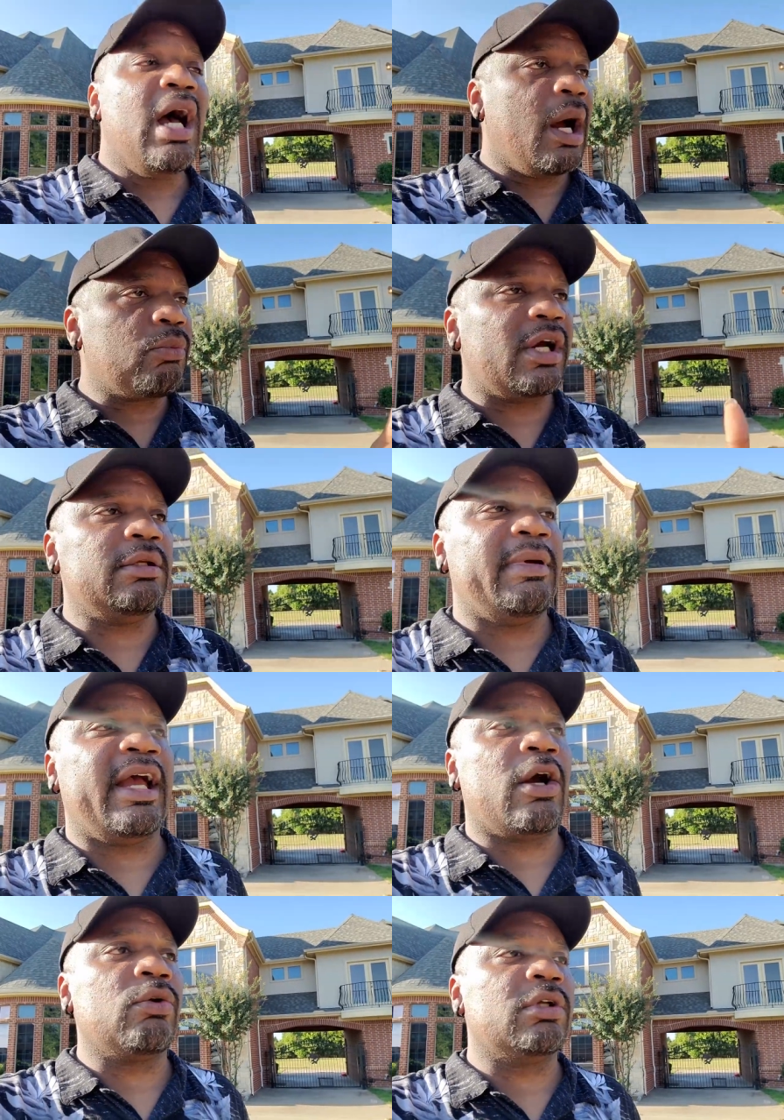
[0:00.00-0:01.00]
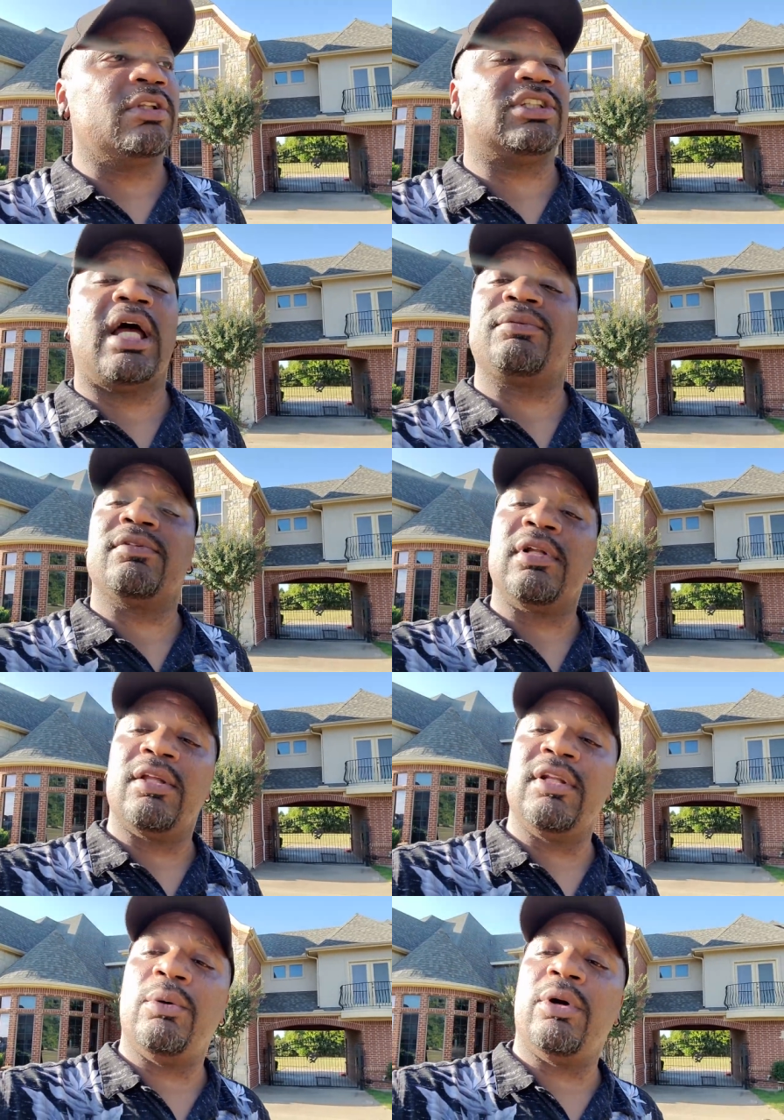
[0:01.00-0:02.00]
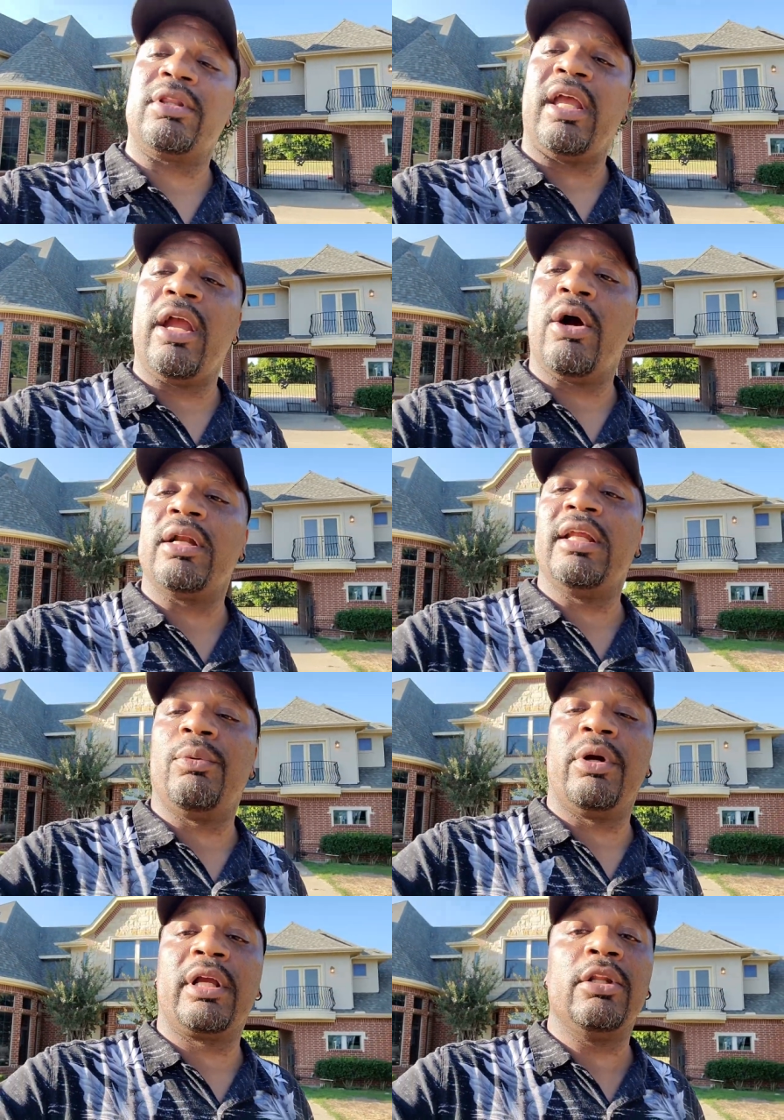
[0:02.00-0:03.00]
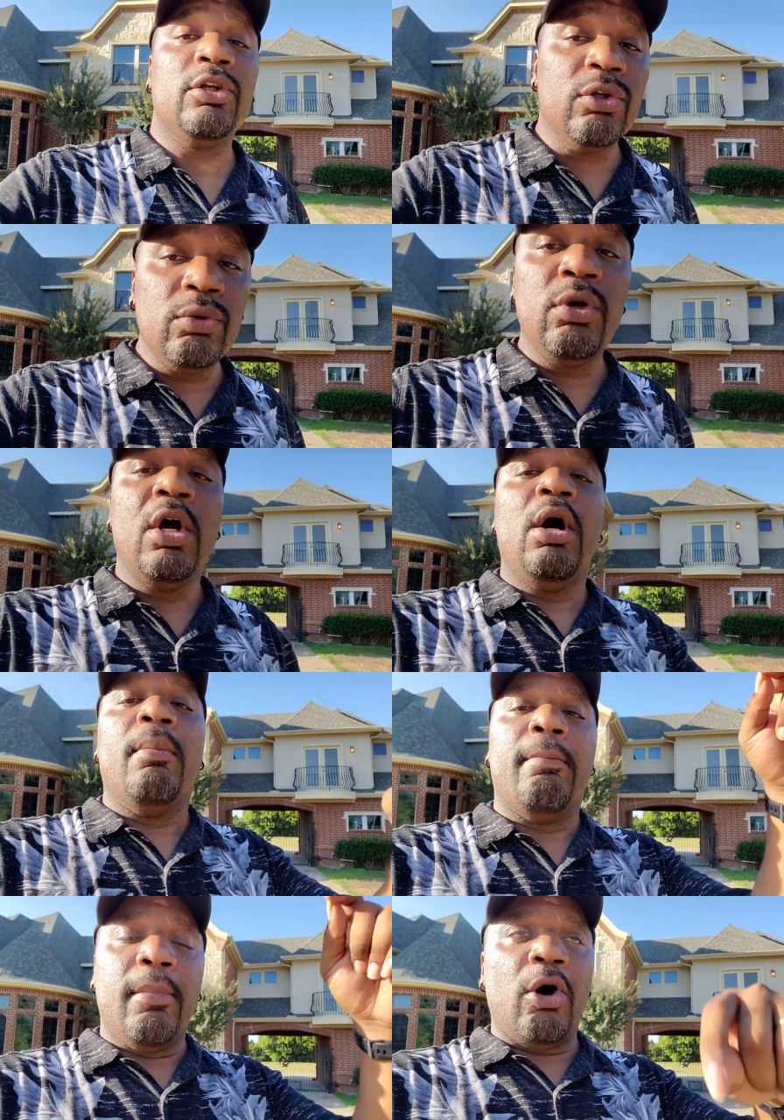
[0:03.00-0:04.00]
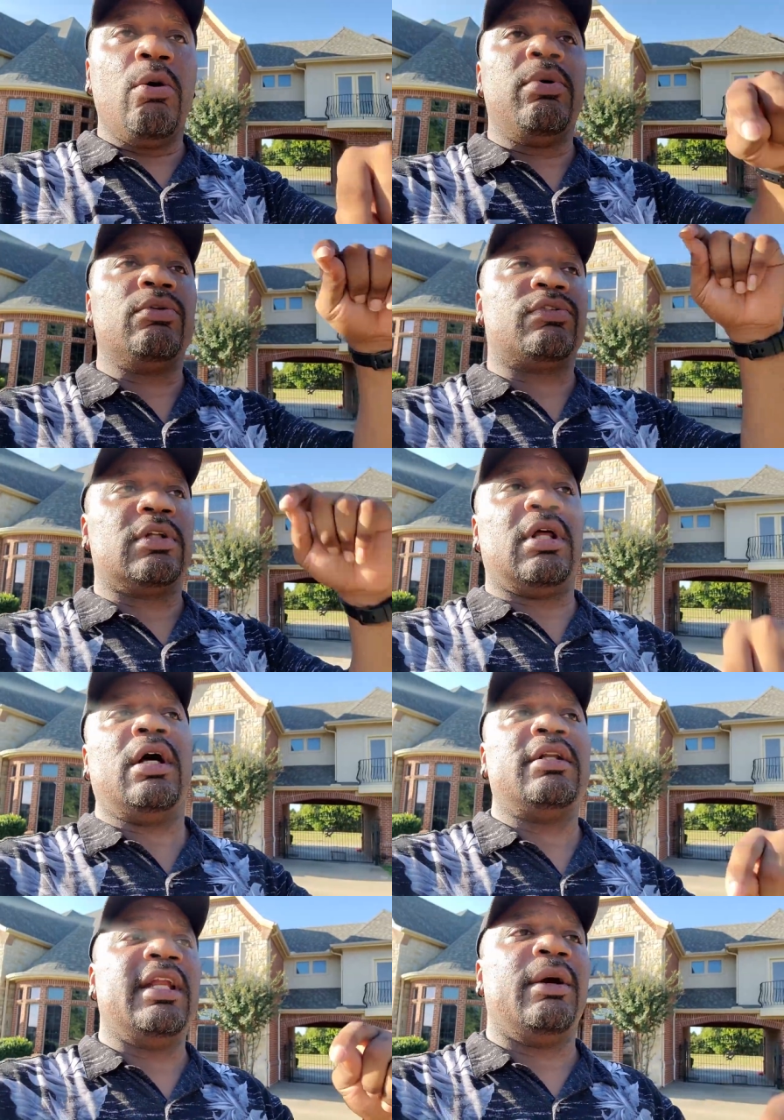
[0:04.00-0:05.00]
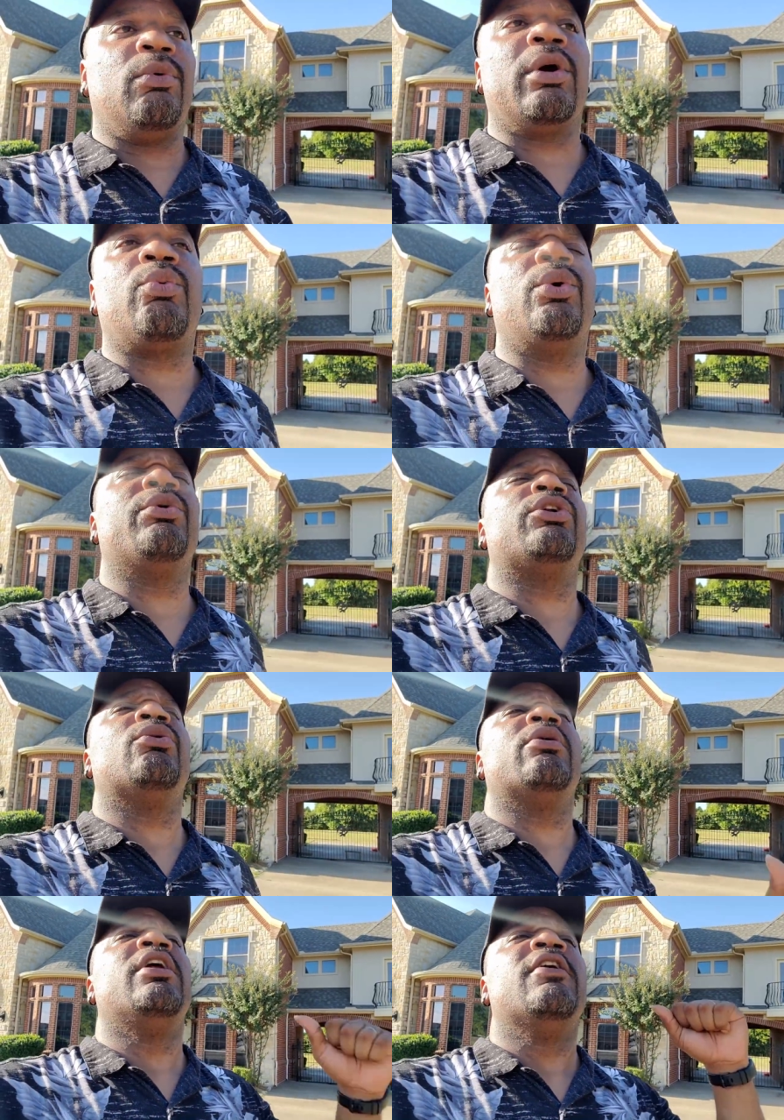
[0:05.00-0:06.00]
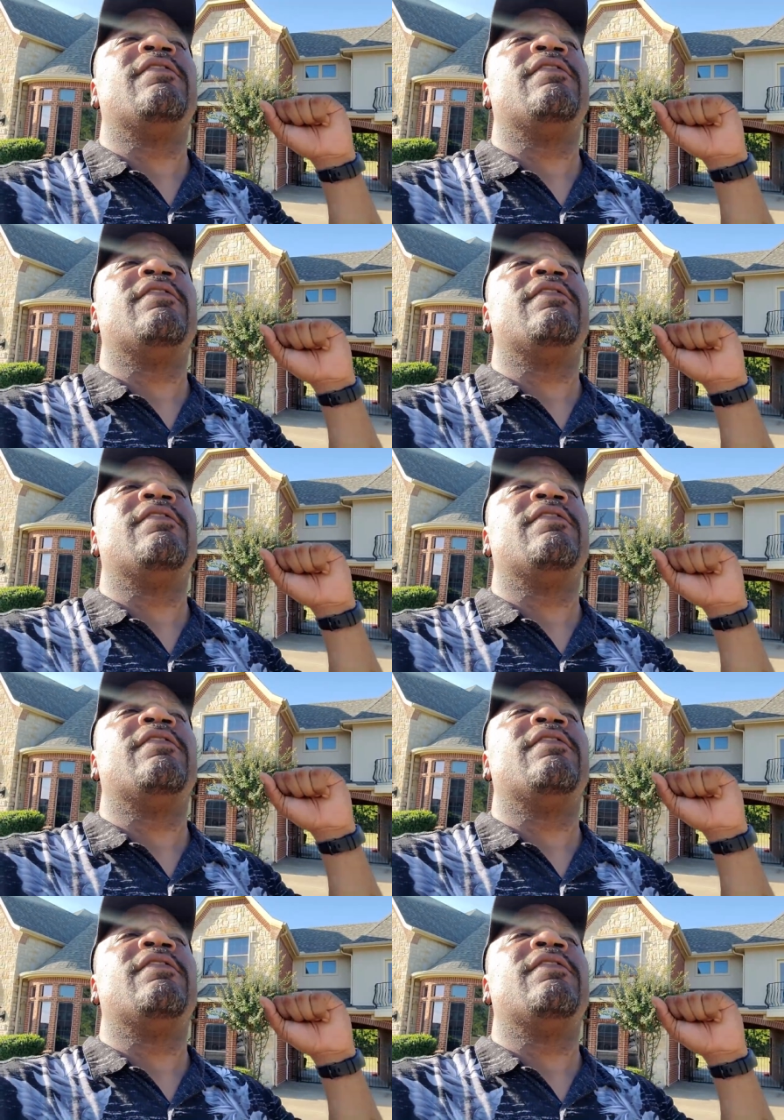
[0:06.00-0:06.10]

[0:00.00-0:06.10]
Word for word: I'm Ronnie Mac, owner of the Shops and Salons Network, the Hair Art Network, and the new Mobile Salon Network, where we're doing